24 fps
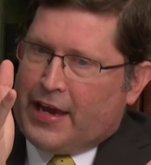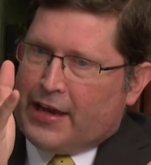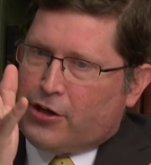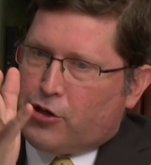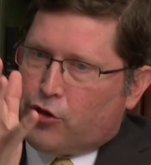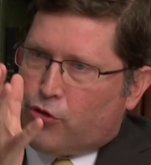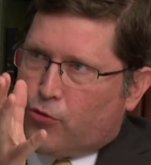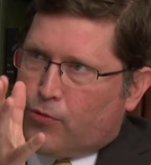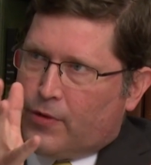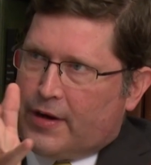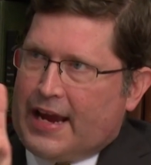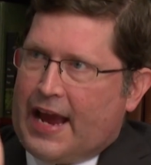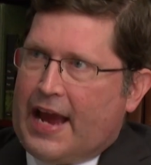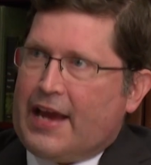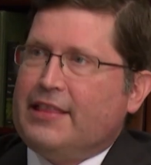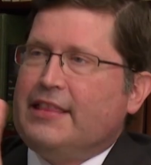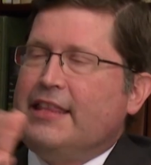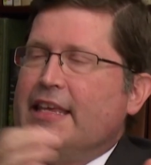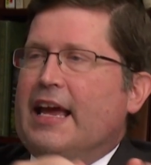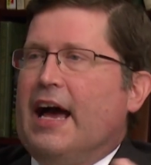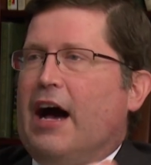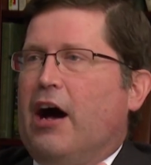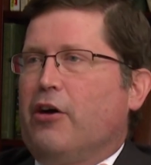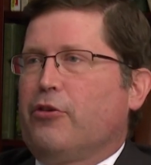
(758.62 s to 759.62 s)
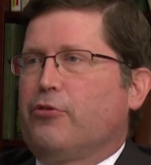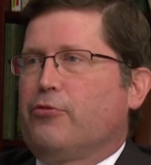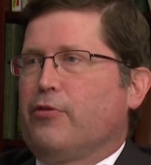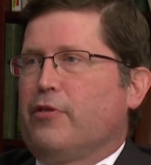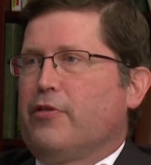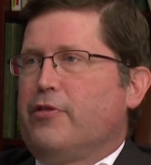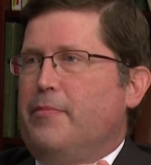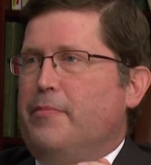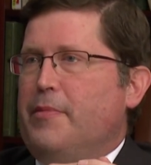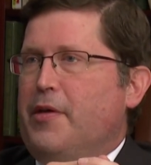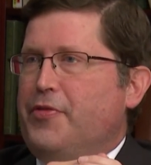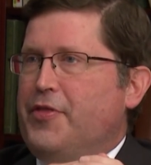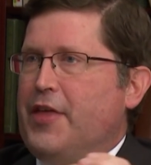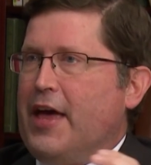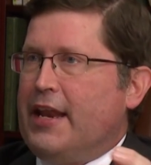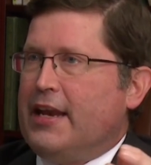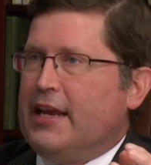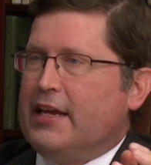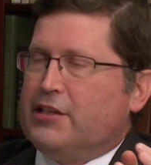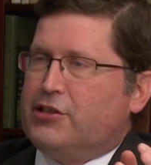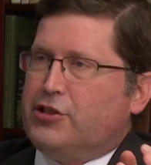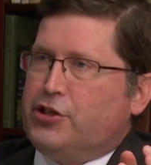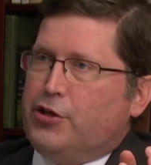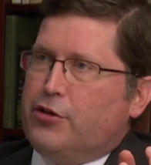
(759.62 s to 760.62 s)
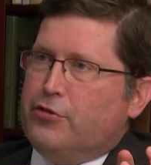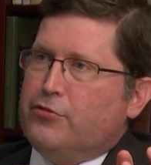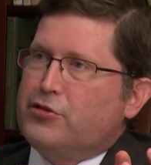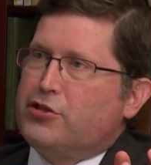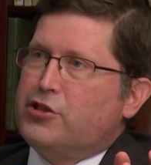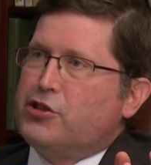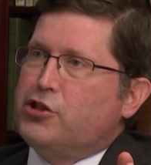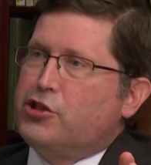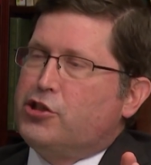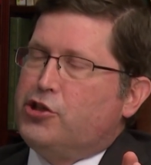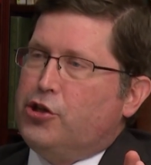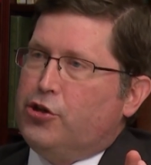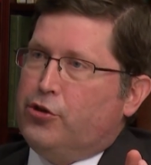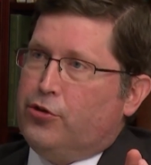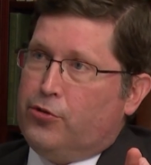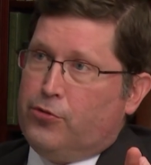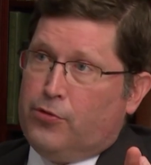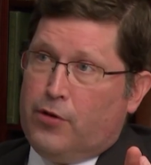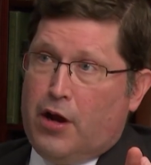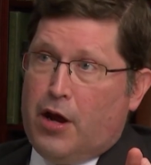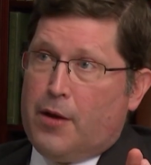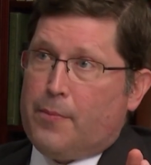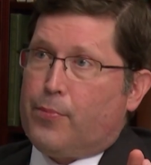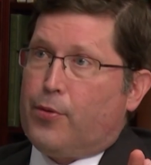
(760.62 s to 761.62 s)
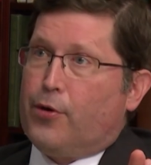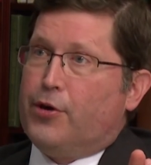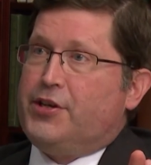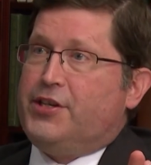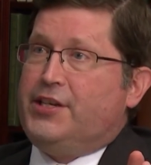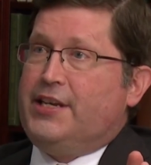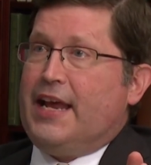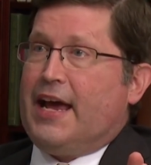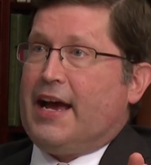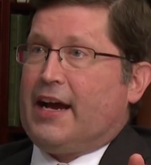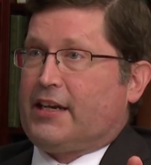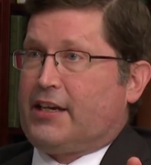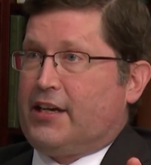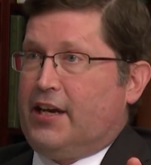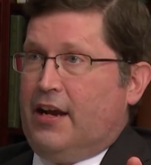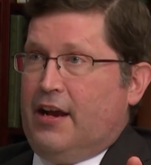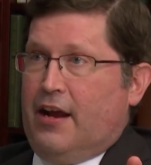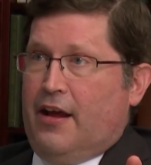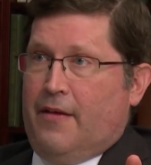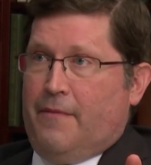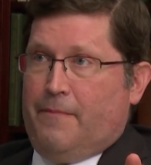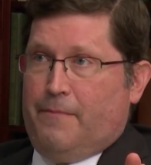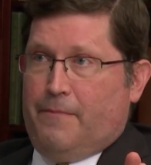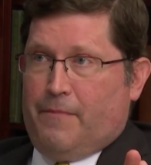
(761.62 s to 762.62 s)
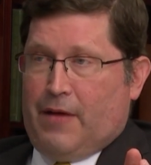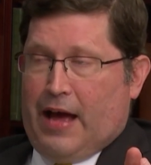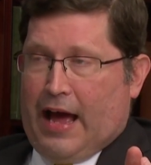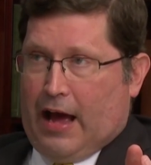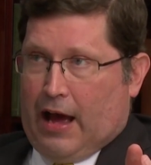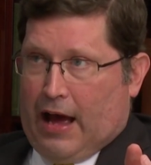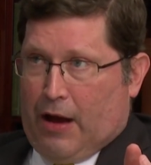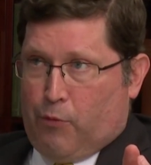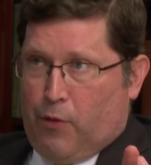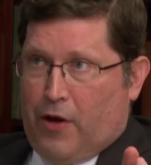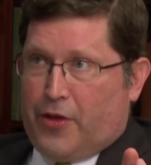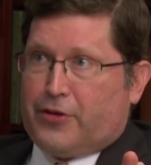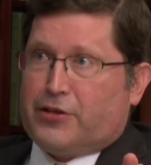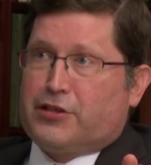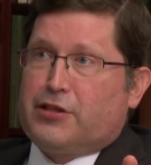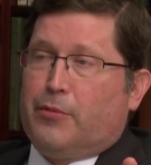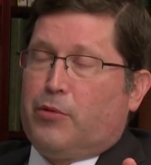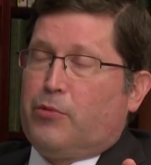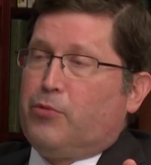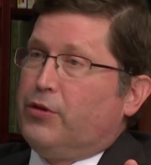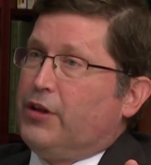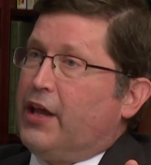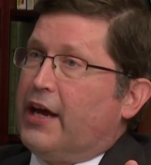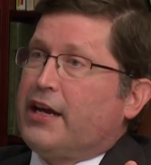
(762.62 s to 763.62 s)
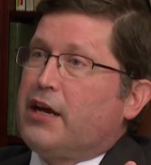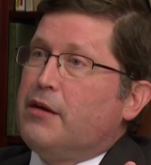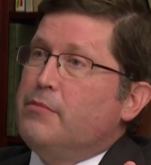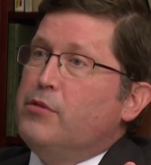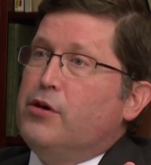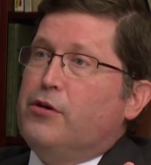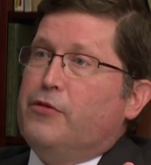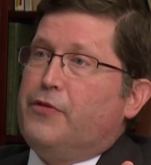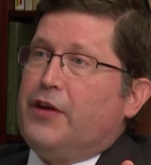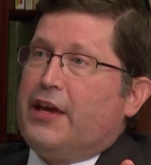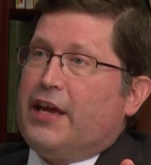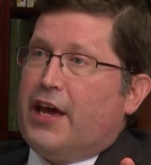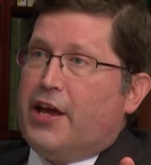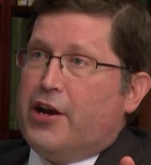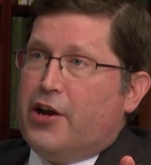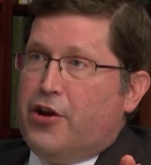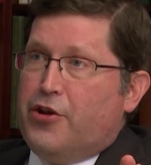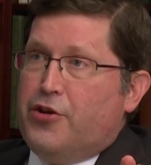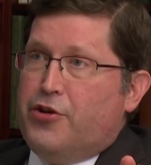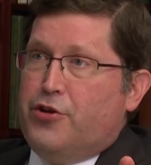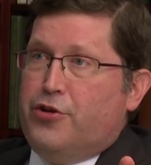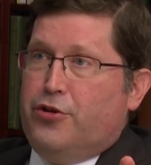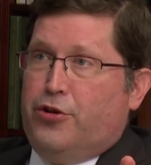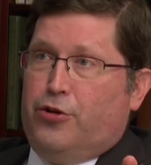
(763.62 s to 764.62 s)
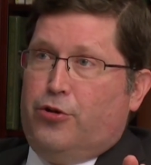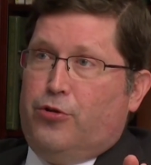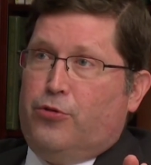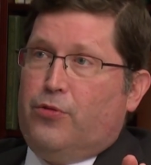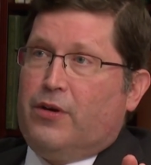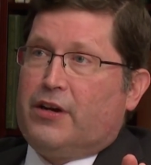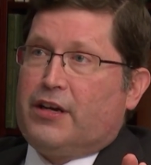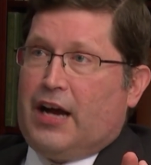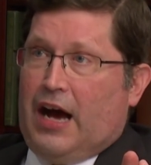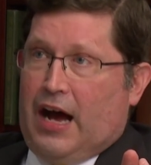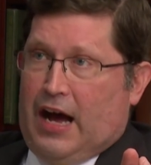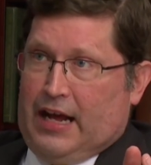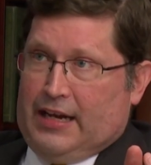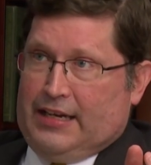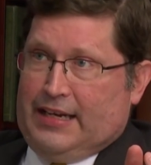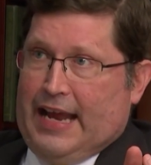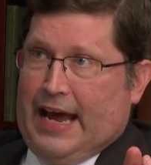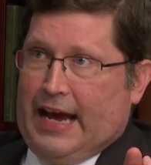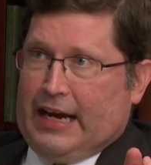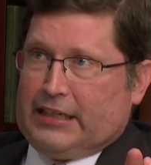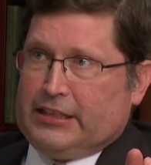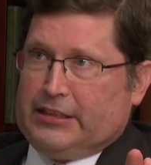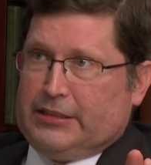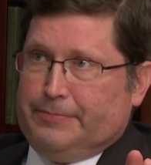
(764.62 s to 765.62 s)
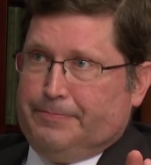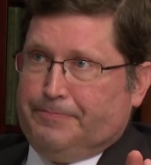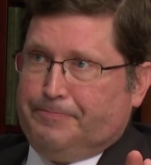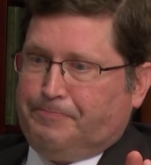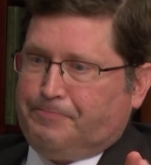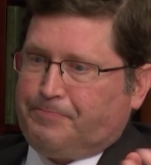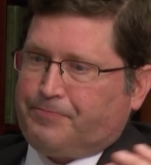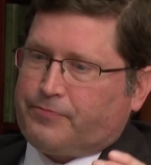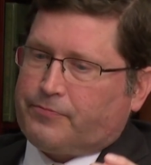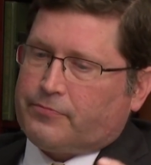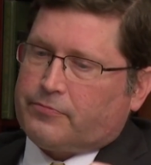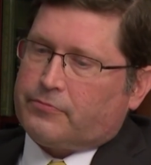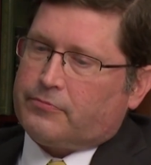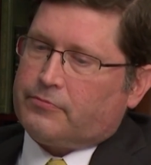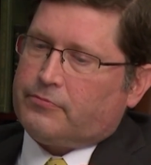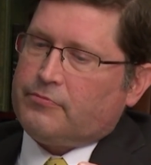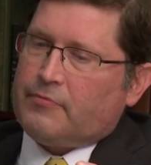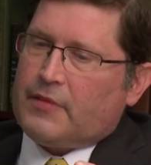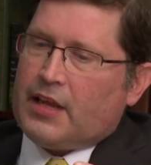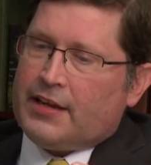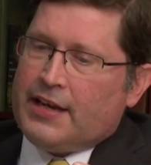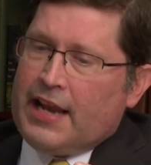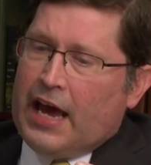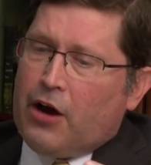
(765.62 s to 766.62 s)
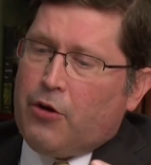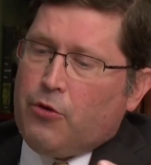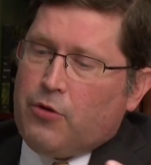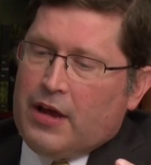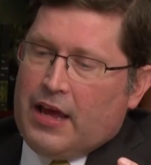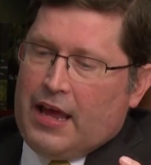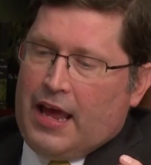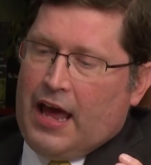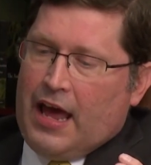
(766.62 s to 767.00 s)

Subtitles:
create the algorithm that then is used to predict whether someone will like a movie in a new context. Now,